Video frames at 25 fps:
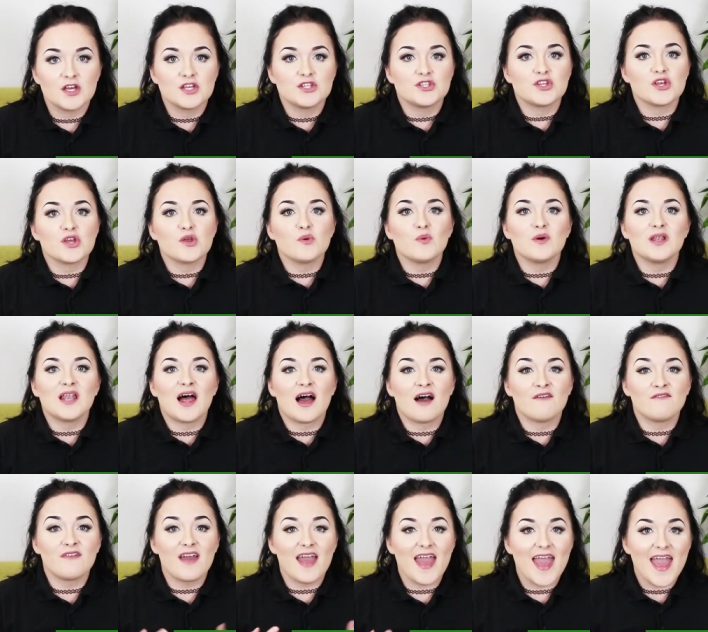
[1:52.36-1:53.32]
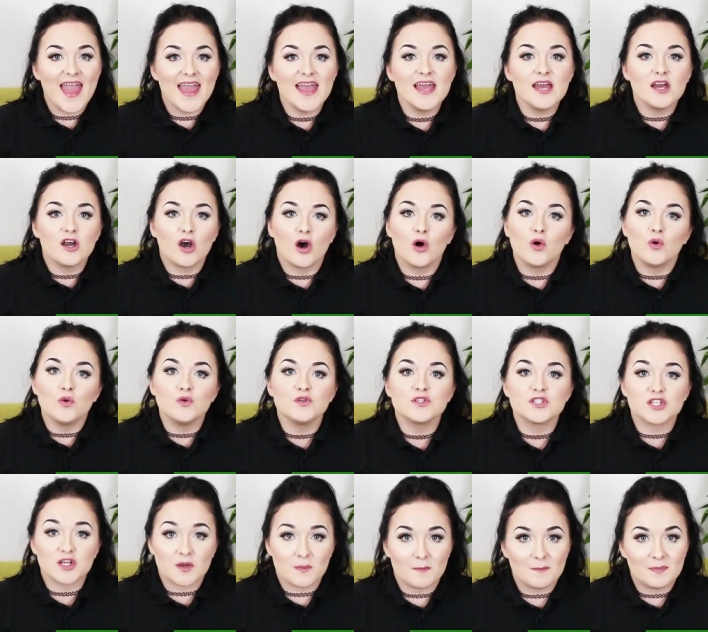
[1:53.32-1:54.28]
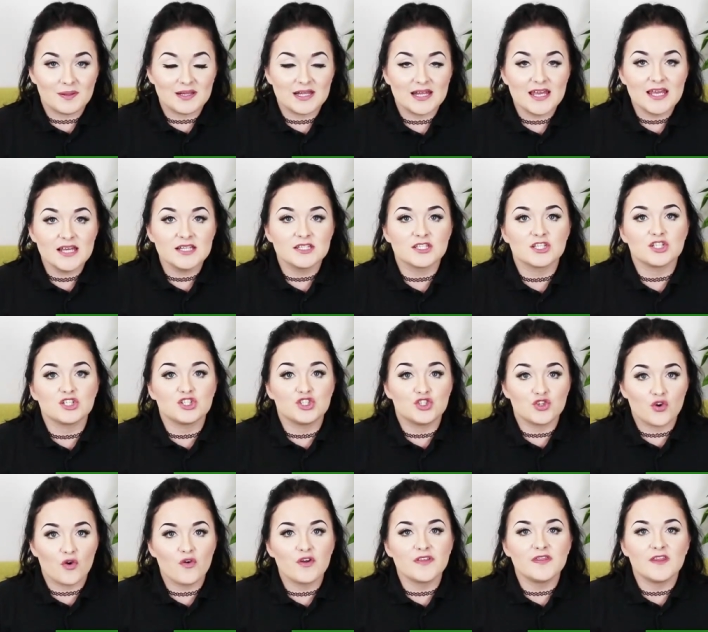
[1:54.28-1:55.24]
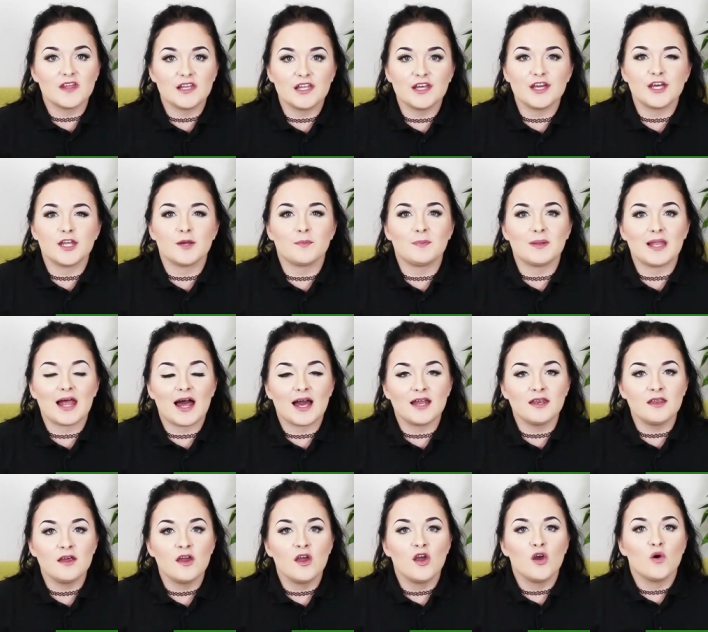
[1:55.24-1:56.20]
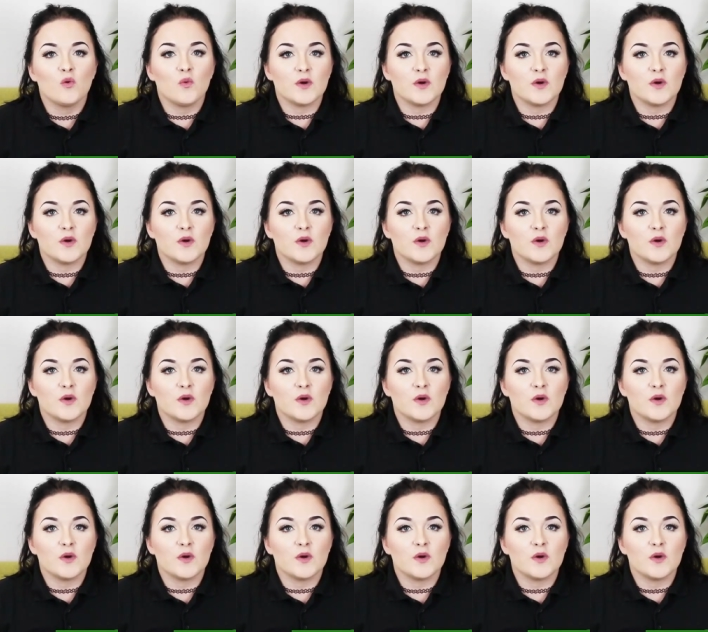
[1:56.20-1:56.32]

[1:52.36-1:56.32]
So you will have 8 goals to complete during the learner plan,